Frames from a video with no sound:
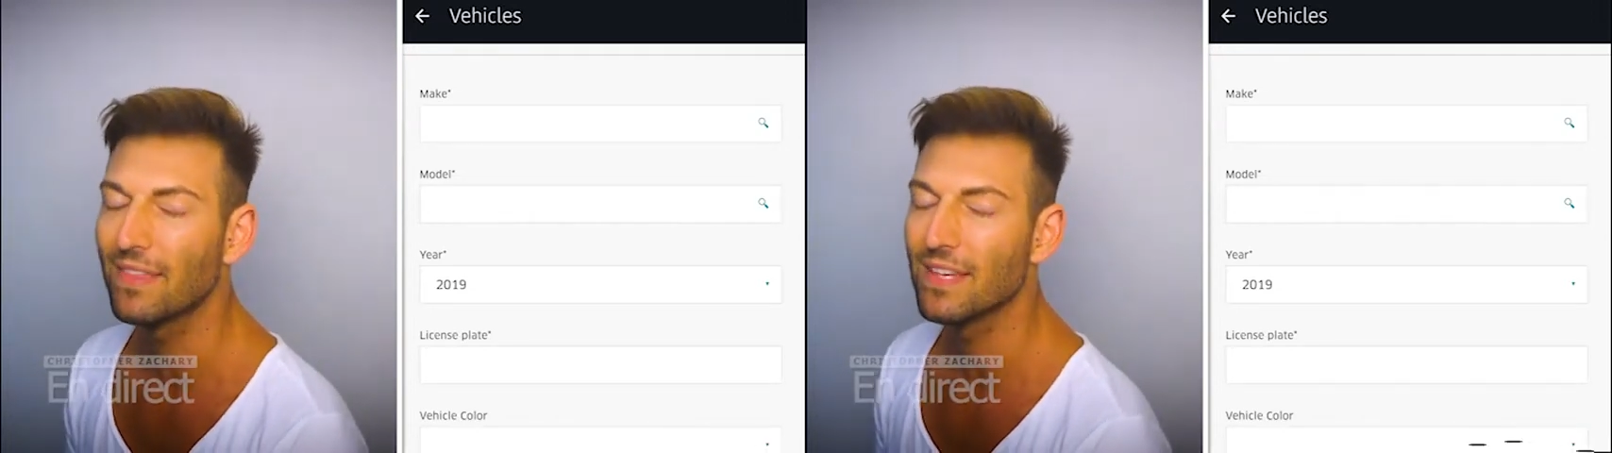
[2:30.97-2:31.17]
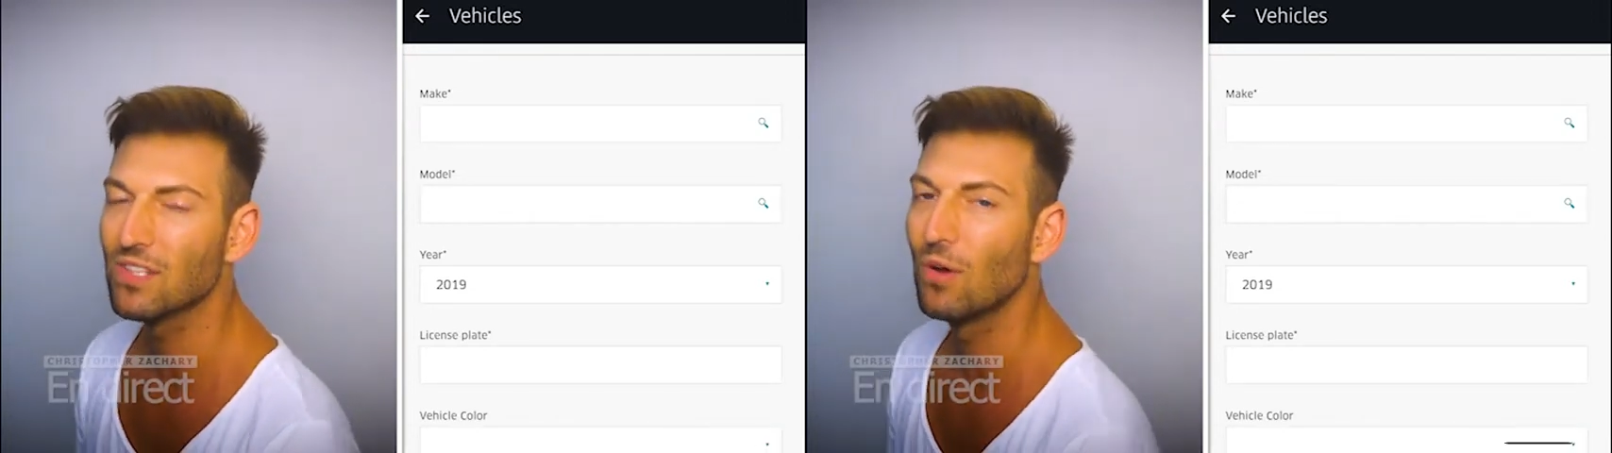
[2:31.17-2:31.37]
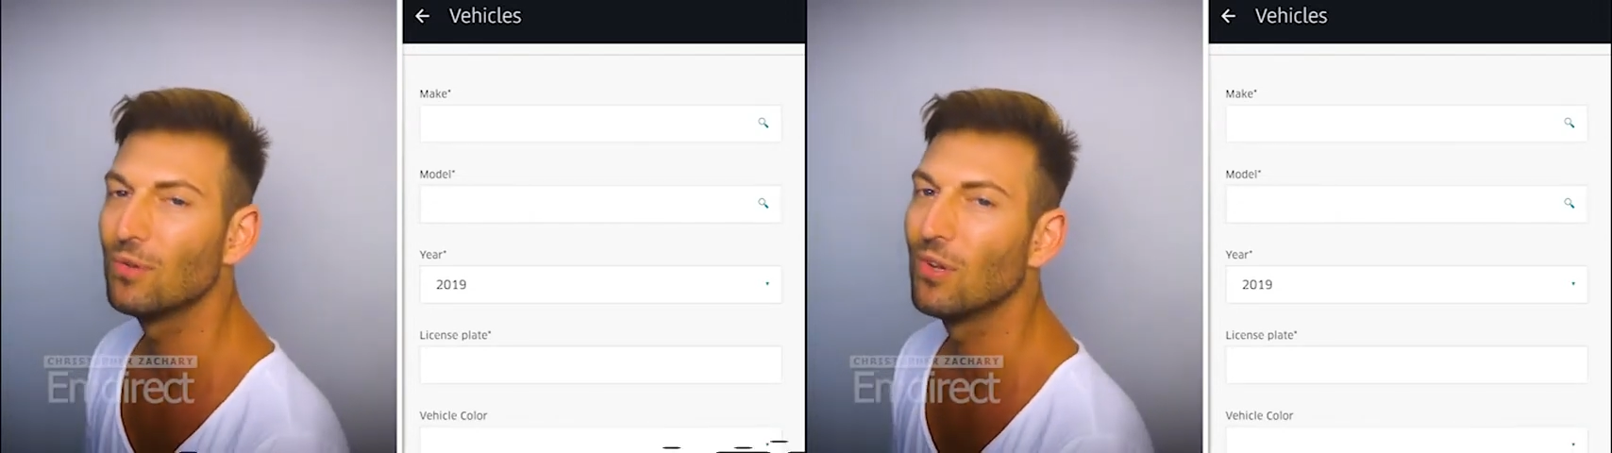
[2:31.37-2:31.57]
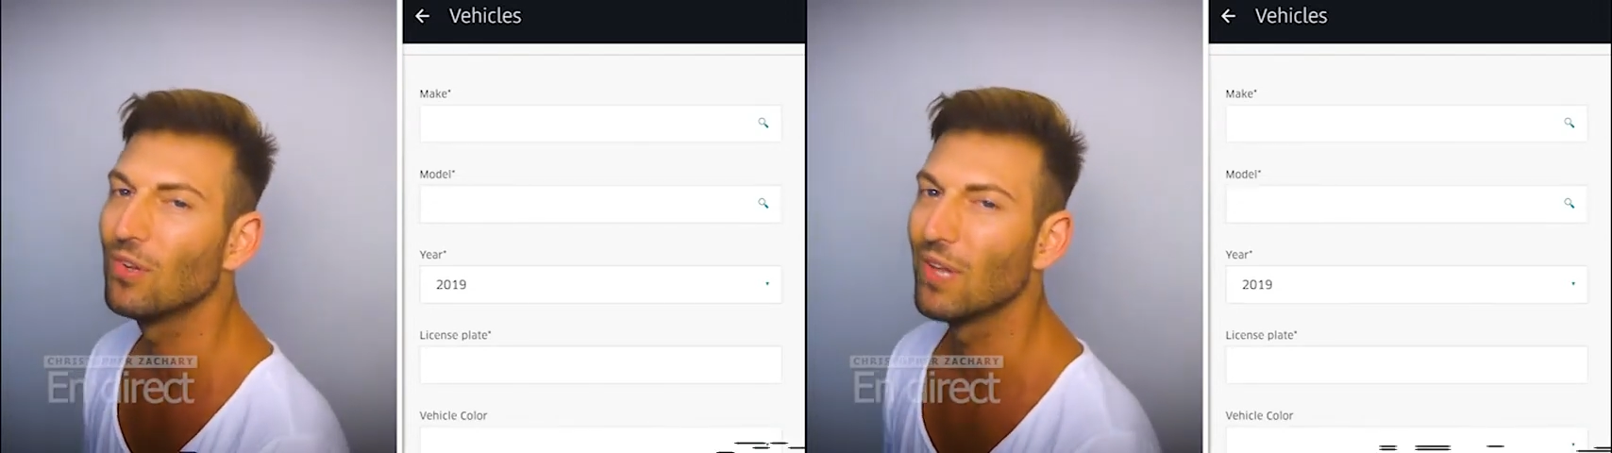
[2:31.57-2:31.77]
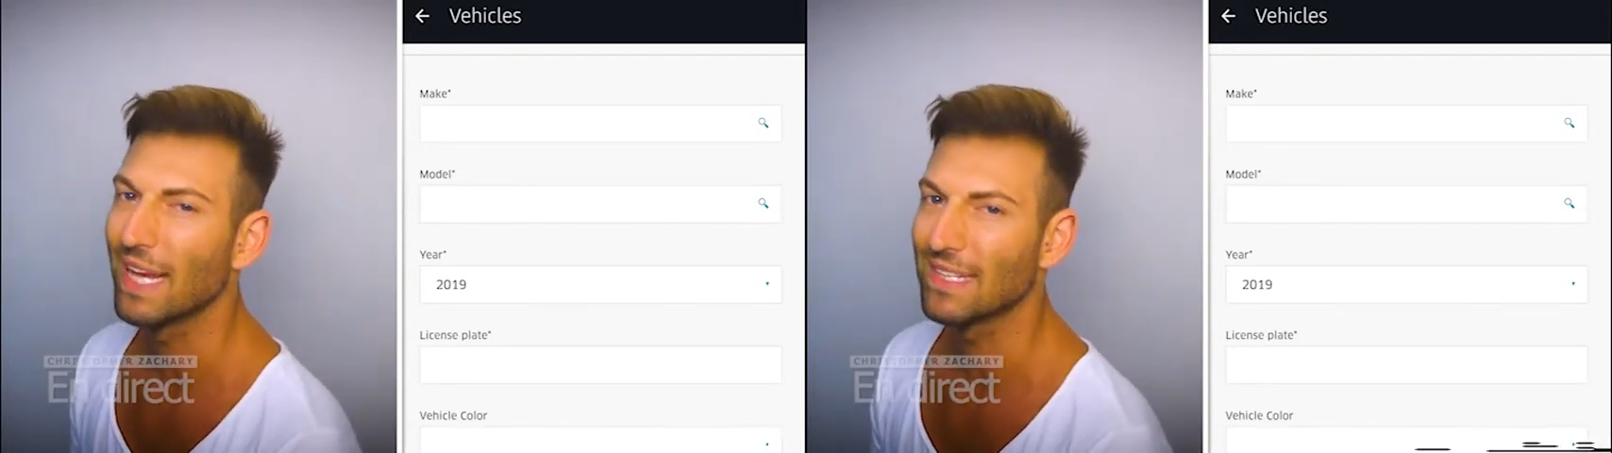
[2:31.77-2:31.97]
there's a whole lot
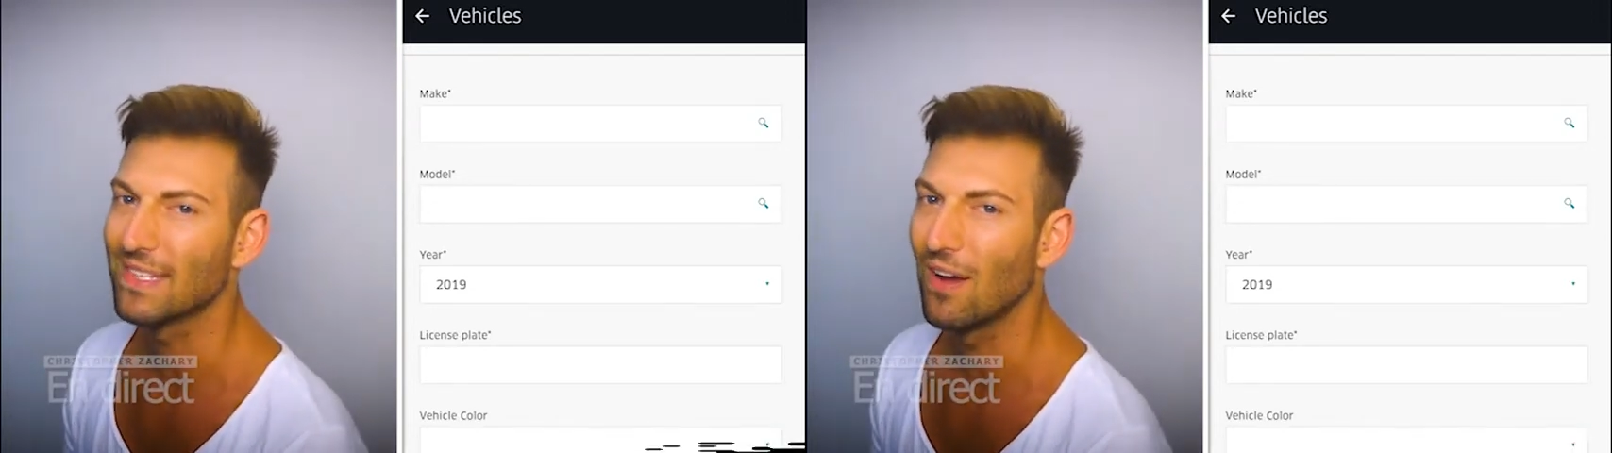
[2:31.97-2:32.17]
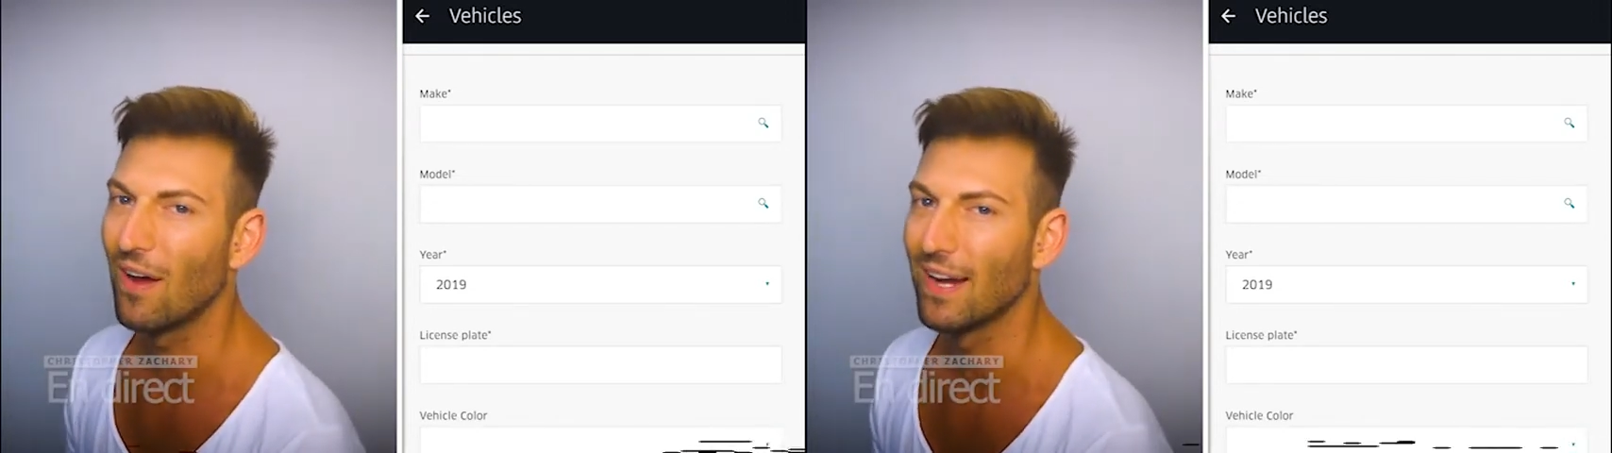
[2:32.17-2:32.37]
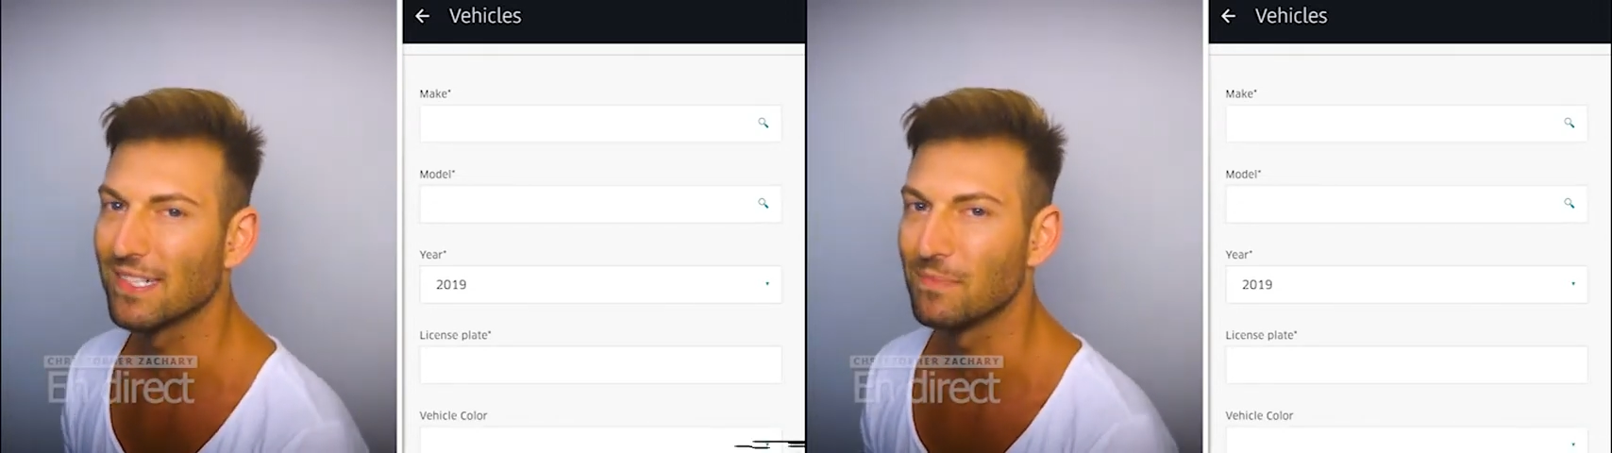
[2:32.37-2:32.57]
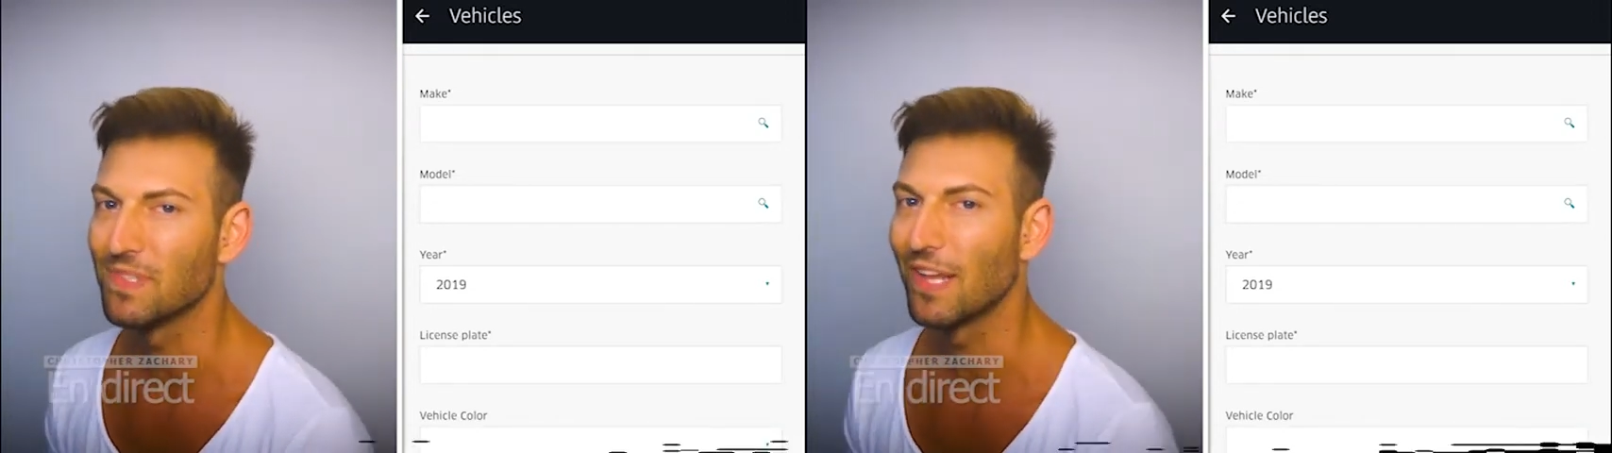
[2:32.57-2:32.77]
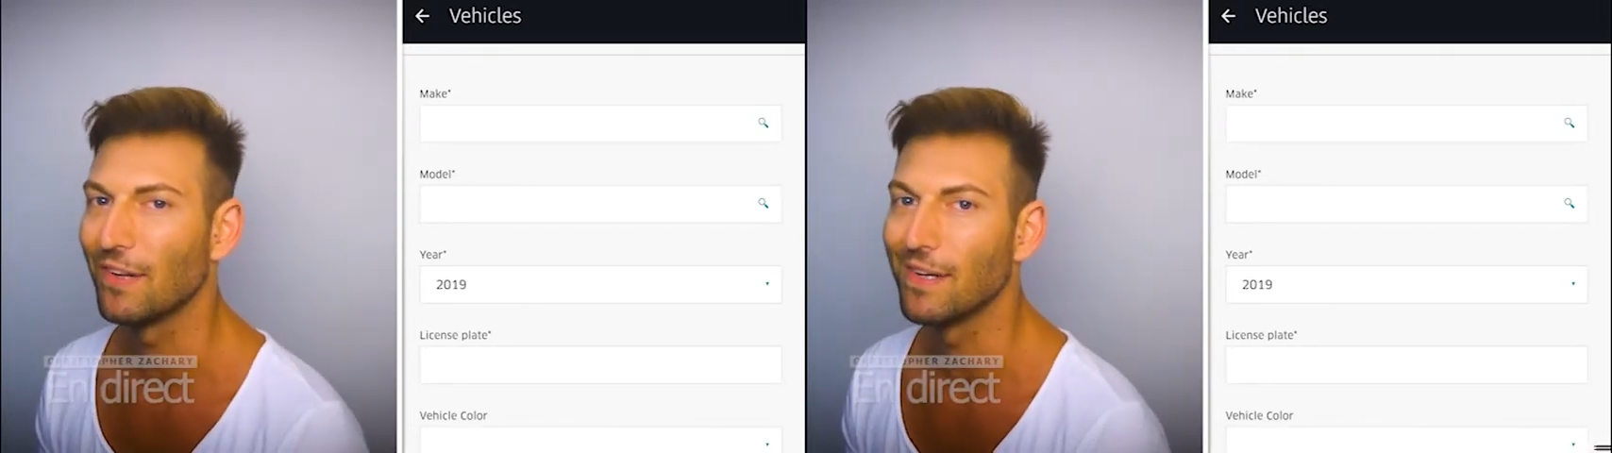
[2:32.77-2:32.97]
less items
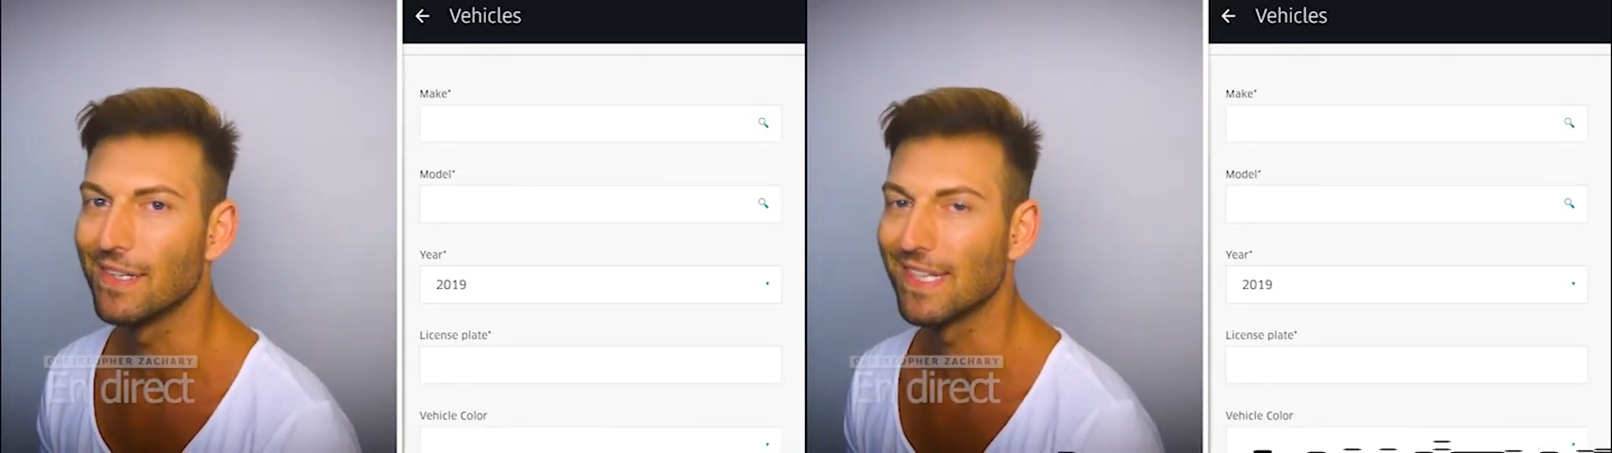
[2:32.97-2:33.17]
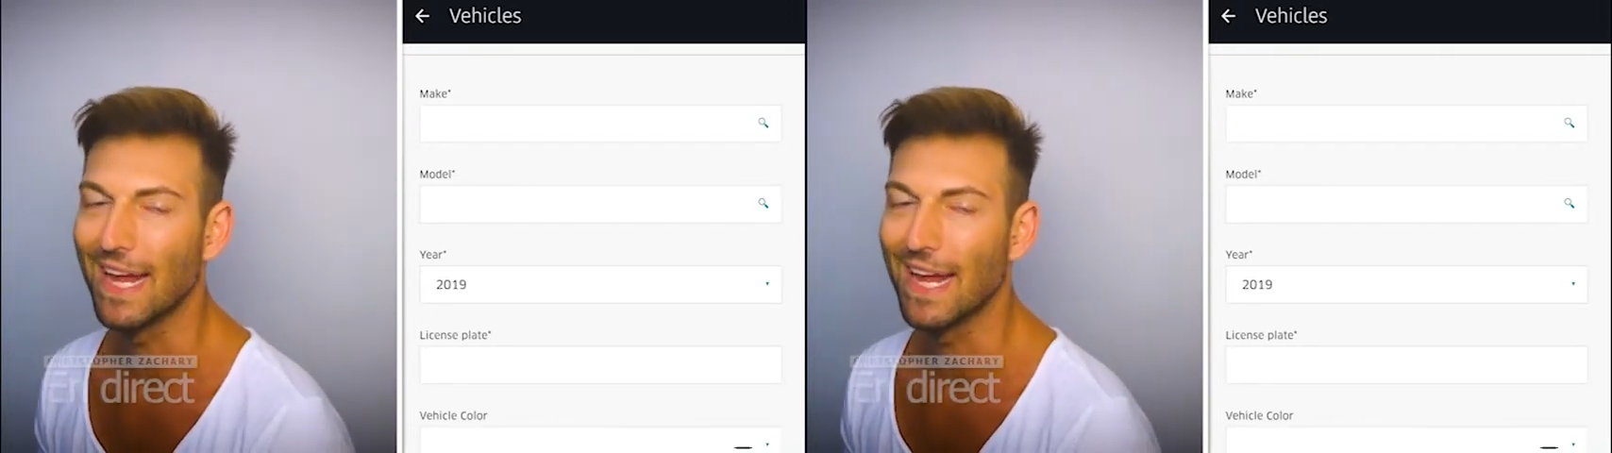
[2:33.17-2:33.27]
that you need to